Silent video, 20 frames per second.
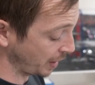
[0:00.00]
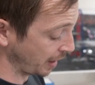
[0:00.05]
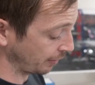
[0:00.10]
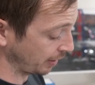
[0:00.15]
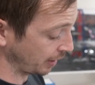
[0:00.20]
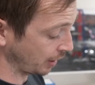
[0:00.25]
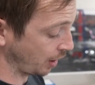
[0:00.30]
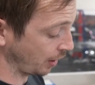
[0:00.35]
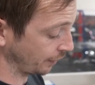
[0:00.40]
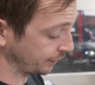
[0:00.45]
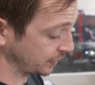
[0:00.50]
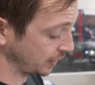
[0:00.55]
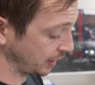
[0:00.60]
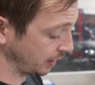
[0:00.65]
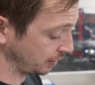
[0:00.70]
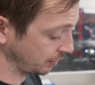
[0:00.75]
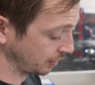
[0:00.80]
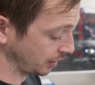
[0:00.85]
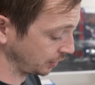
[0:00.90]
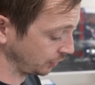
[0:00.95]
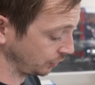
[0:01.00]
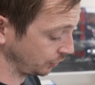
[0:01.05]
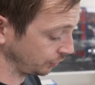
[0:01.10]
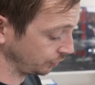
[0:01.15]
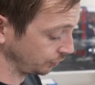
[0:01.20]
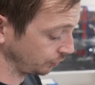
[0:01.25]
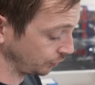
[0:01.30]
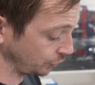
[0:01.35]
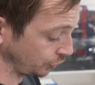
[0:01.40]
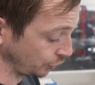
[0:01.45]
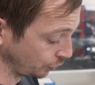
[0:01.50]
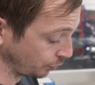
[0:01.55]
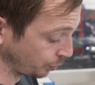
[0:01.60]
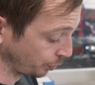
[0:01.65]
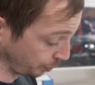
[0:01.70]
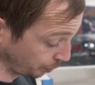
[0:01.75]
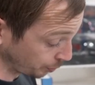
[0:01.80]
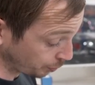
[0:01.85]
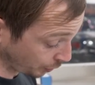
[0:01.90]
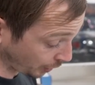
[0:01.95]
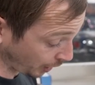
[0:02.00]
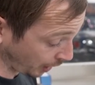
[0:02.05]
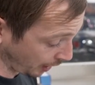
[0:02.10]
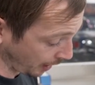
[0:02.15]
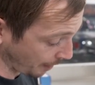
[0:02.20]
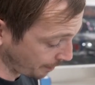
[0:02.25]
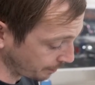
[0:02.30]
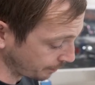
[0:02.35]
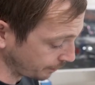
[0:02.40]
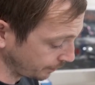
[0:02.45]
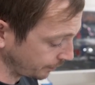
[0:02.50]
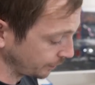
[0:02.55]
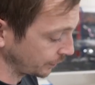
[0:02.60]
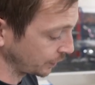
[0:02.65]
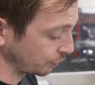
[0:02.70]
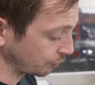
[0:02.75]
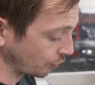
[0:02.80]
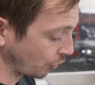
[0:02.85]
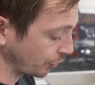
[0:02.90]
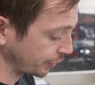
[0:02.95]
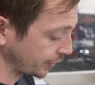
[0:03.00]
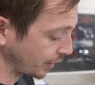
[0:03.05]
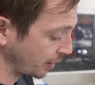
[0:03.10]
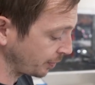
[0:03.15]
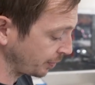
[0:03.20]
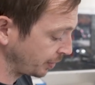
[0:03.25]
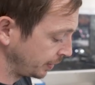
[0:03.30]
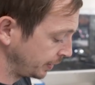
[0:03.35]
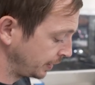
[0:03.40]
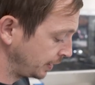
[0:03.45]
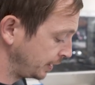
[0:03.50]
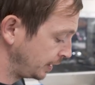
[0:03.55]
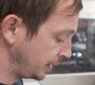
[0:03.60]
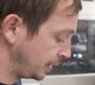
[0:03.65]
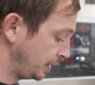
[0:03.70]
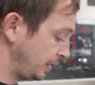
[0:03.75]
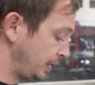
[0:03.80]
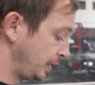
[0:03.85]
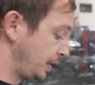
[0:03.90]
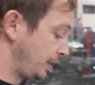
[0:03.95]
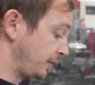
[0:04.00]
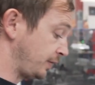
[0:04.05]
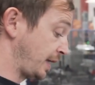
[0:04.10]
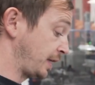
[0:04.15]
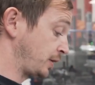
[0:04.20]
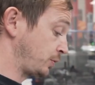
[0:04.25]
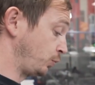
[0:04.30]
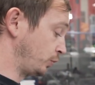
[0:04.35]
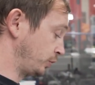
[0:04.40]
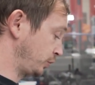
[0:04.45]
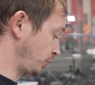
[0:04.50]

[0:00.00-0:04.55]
bearing halves in and you clamp the rod up. That's what